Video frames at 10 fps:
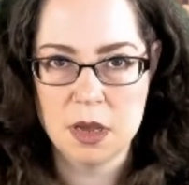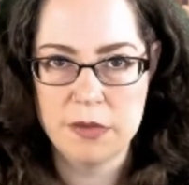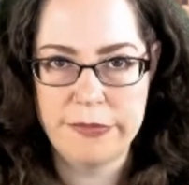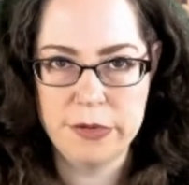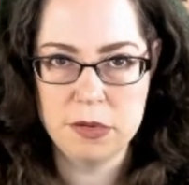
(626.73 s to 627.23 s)

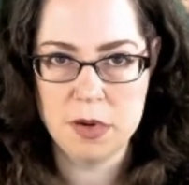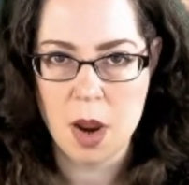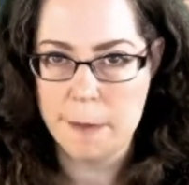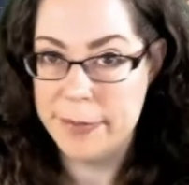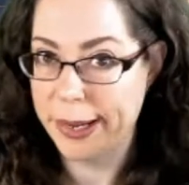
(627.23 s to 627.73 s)
food,
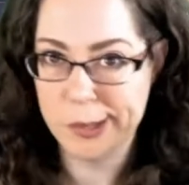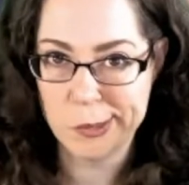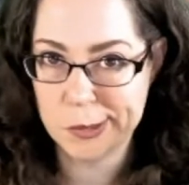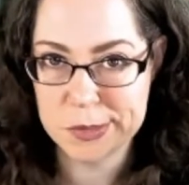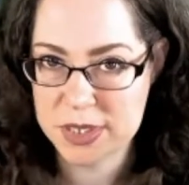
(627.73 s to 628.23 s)

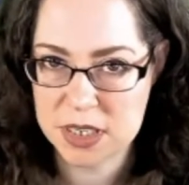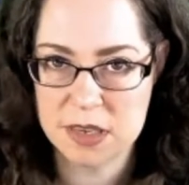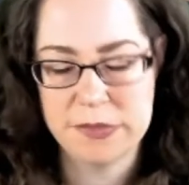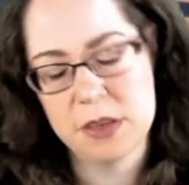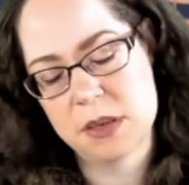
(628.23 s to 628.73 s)
paranormal
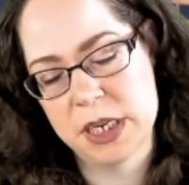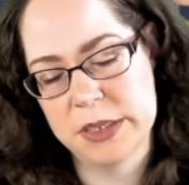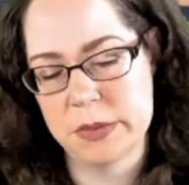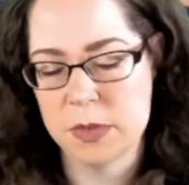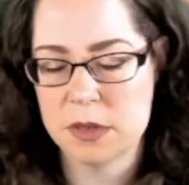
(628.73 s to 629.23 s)
stuff, all
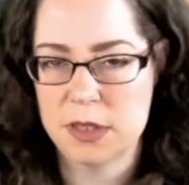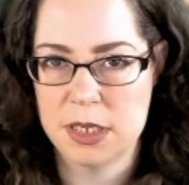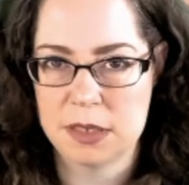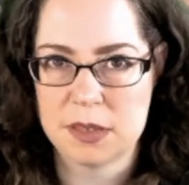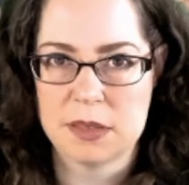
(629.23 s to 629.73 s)
kinds of weird
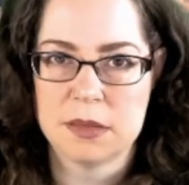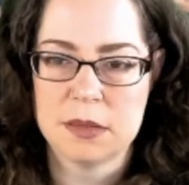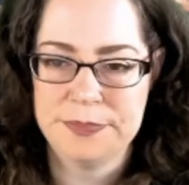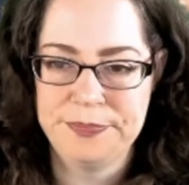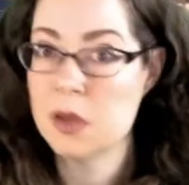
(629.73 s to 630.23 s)
things.
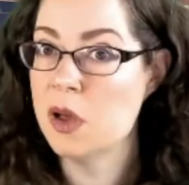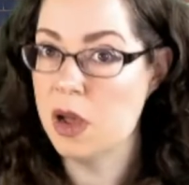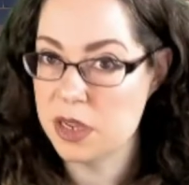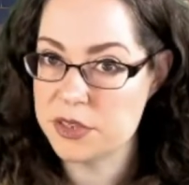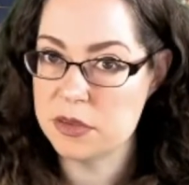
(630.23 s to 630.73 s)

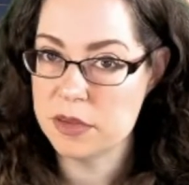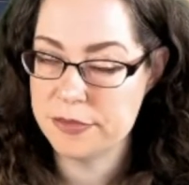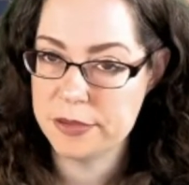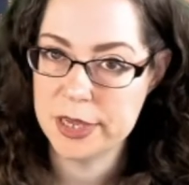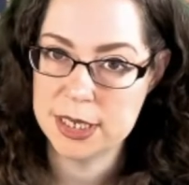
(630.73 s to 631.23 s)
Also, if
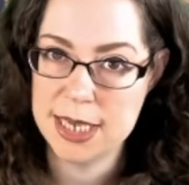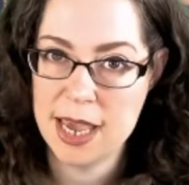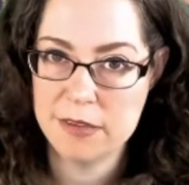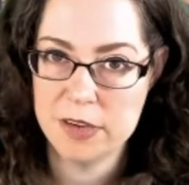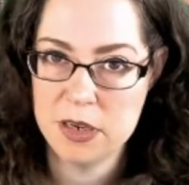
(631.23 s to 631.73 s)
you like
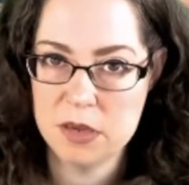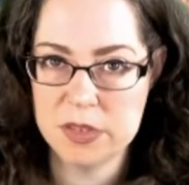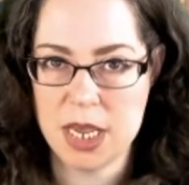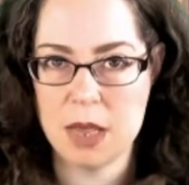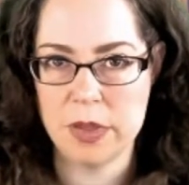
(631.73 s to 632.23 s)
tag videos,
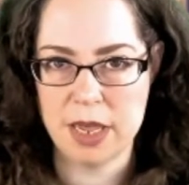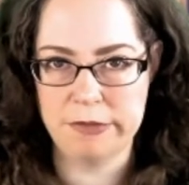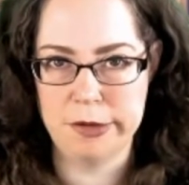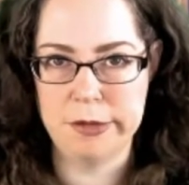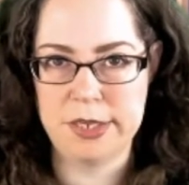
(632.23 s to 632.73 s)
I will have
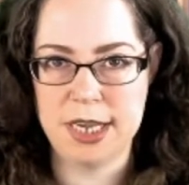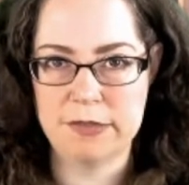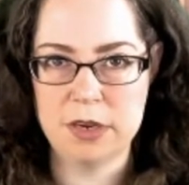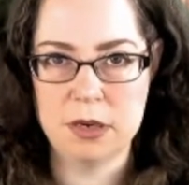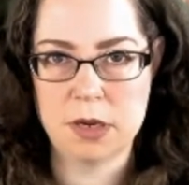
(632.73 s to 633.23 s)
another tag
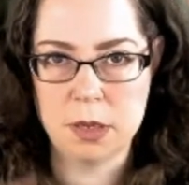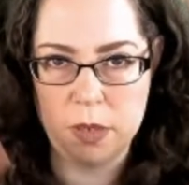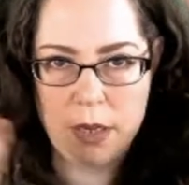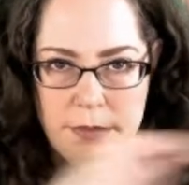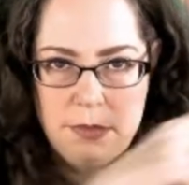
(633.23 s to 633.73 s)
video coming
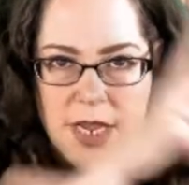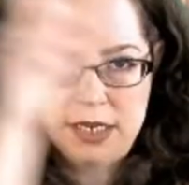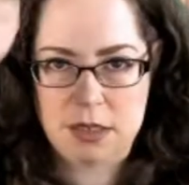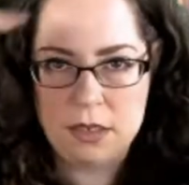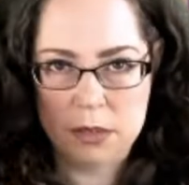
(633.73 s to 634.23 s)
up
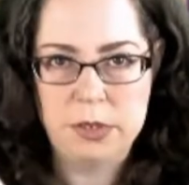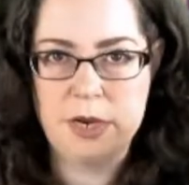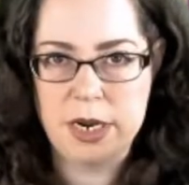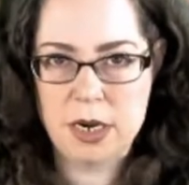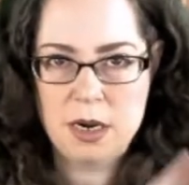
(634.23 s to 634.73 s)
next. It'll be
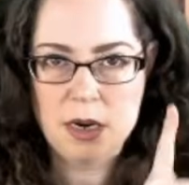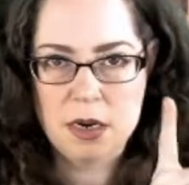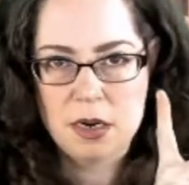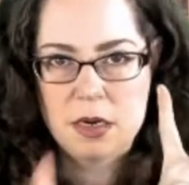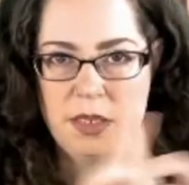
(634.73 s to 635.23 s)
right
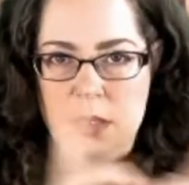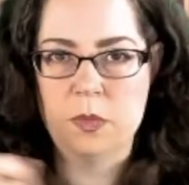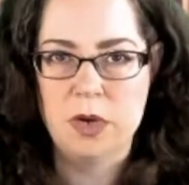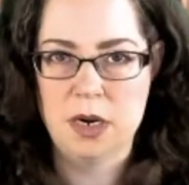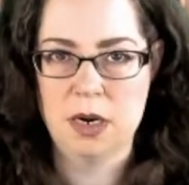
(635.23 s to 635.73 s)
here
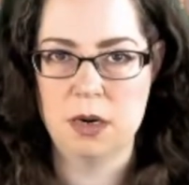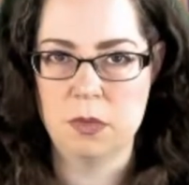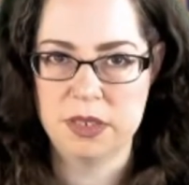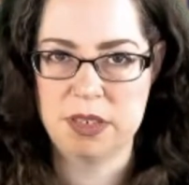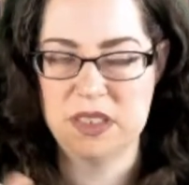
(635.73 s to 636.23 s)
somewhere
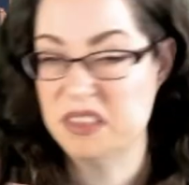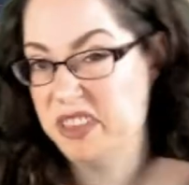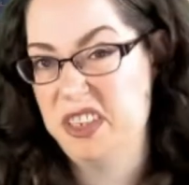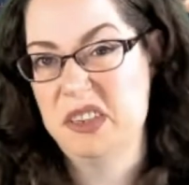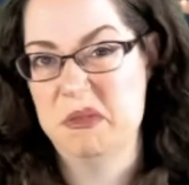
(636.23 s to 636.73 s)
once this
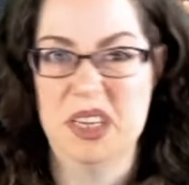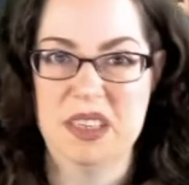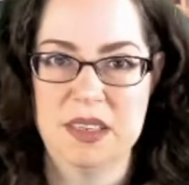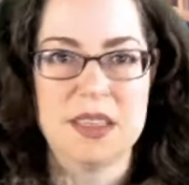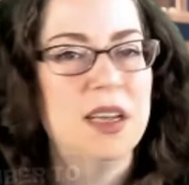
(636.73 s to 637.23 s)
video
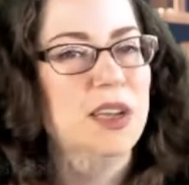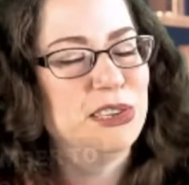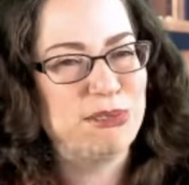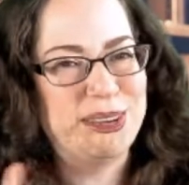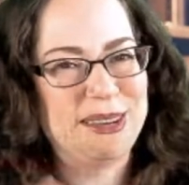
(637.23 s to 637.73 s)
ends.
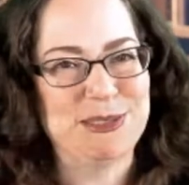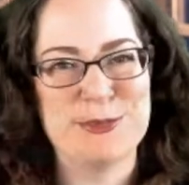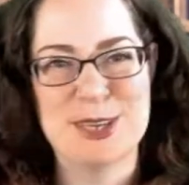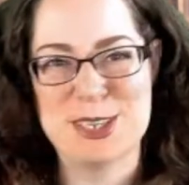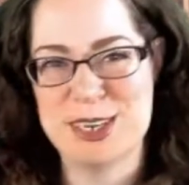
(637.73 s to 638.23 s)
So thank you so
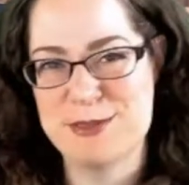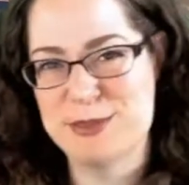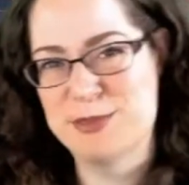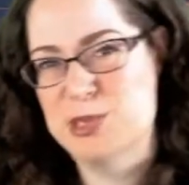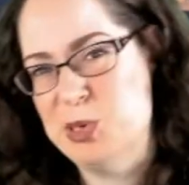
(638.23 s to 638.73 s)
much,
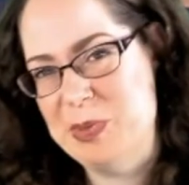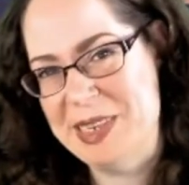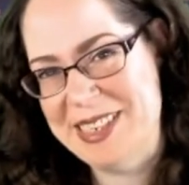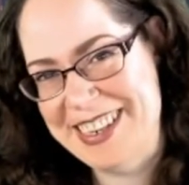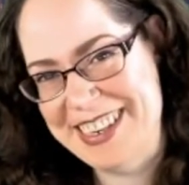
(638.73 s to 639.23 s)
everyone, for joining me
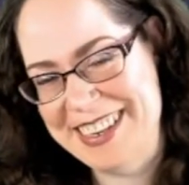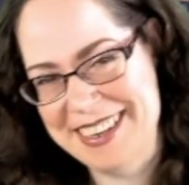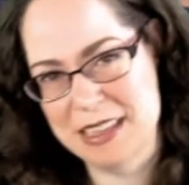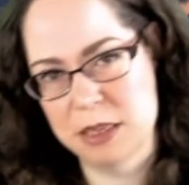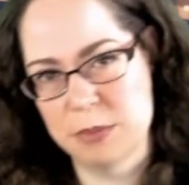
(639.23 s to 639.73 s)
today
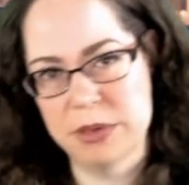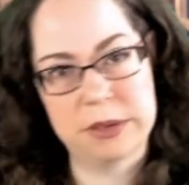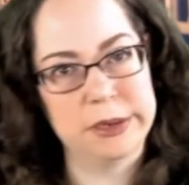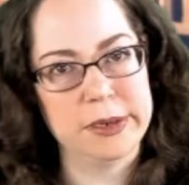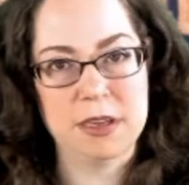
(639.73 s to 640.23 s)
in the Book
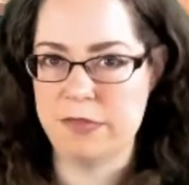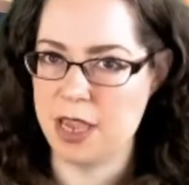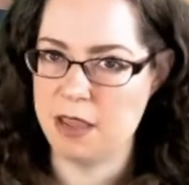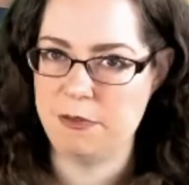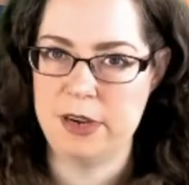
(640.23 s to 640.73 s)
Nook. If you
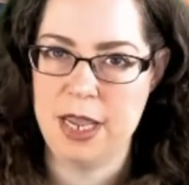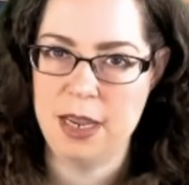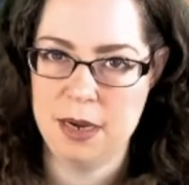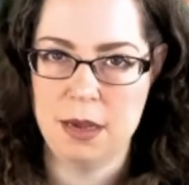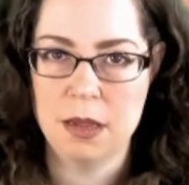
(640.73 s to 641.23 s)
had fun
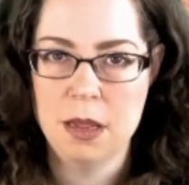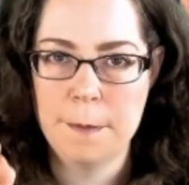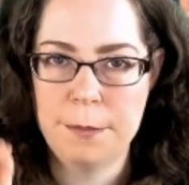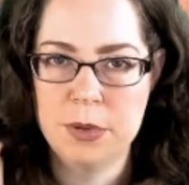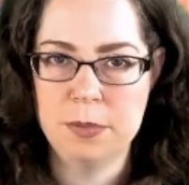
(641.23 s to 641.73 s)
hanging out,
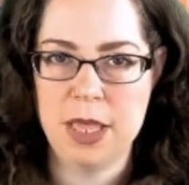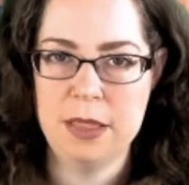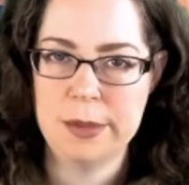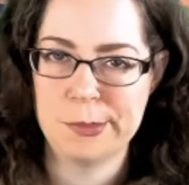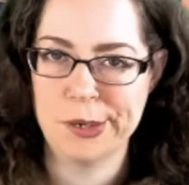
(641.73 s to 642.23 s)
boop that
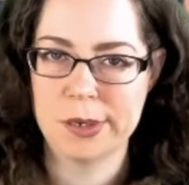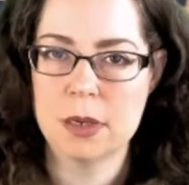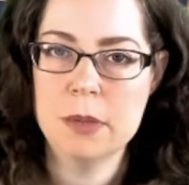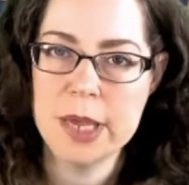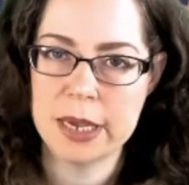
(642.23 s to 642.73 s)
like button,
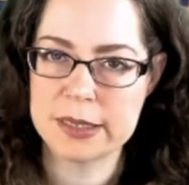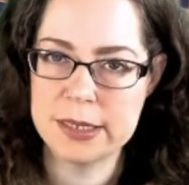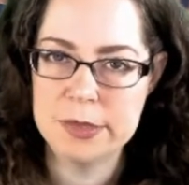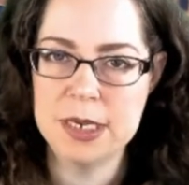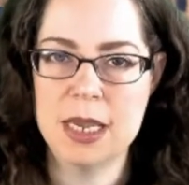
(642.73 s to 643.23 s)
come back,
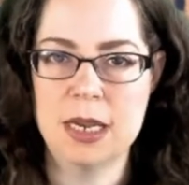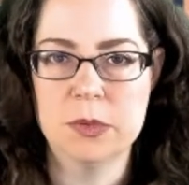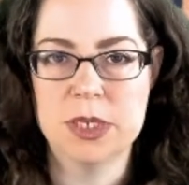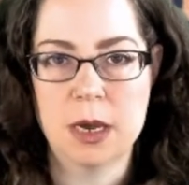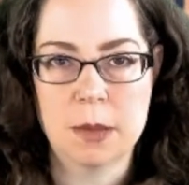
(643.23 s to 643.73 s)
see me again, and
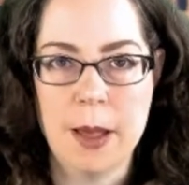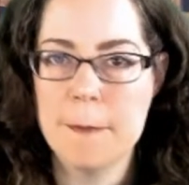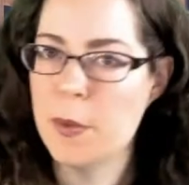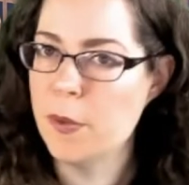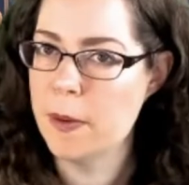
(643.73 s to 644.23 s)
we'll talk about
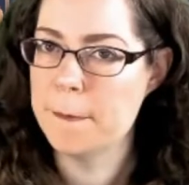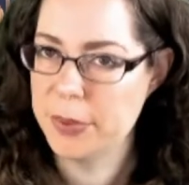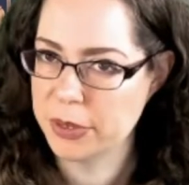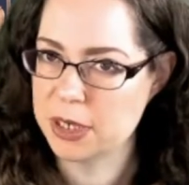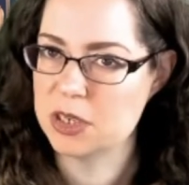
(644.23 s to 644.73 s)
more
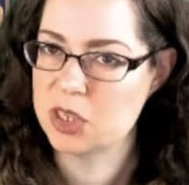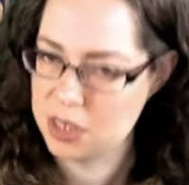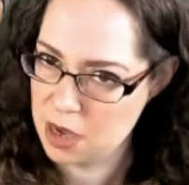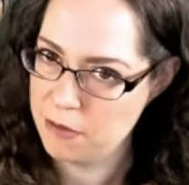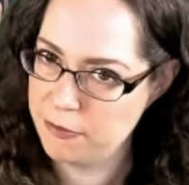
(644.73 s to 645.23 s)
bookish
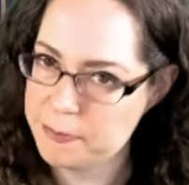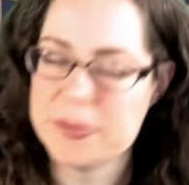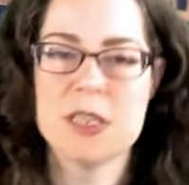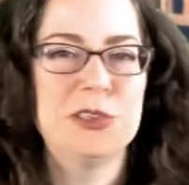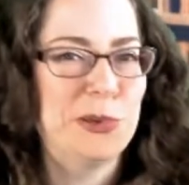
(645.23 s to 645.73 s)
stuff.
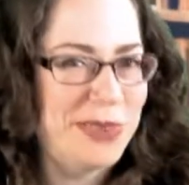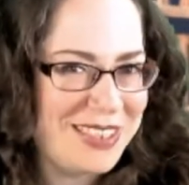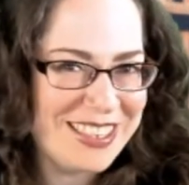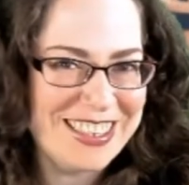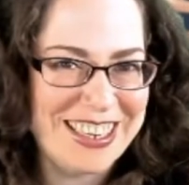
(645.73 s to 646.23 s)
So
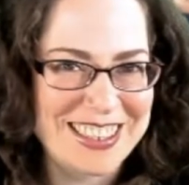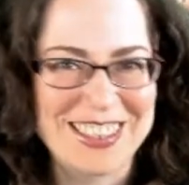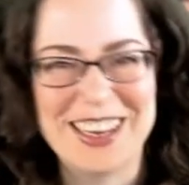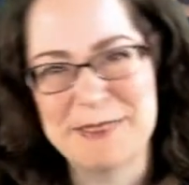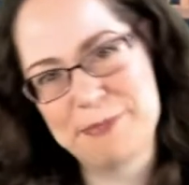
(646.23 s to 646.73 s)
until next
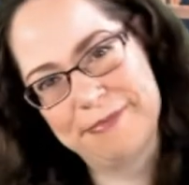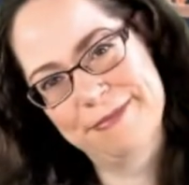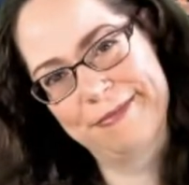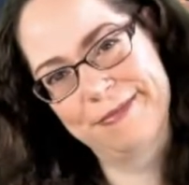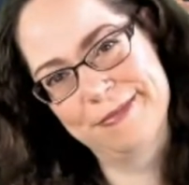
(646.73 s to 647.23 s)
time,
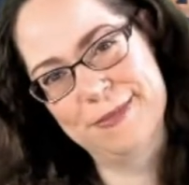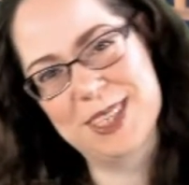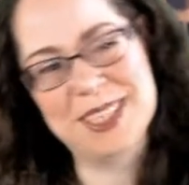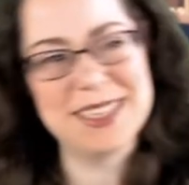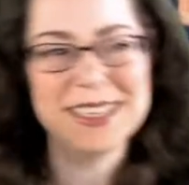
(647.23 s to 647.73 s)
we'll
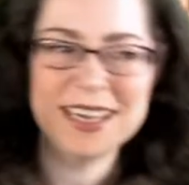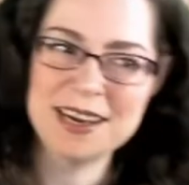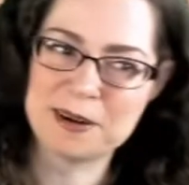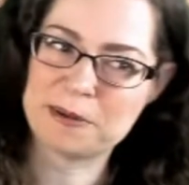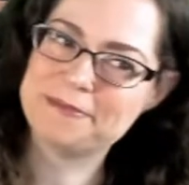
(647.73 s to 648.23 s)
see you
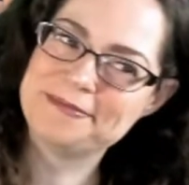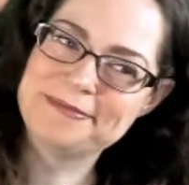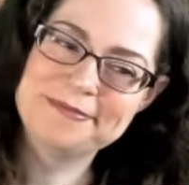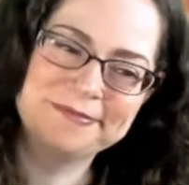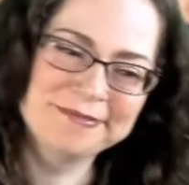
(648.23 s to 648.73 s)
later.
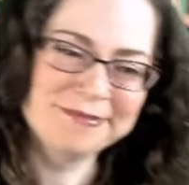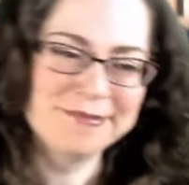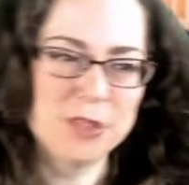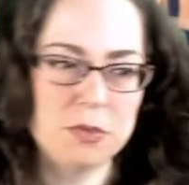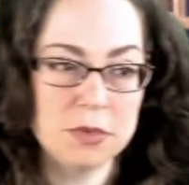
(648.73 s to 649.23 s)
All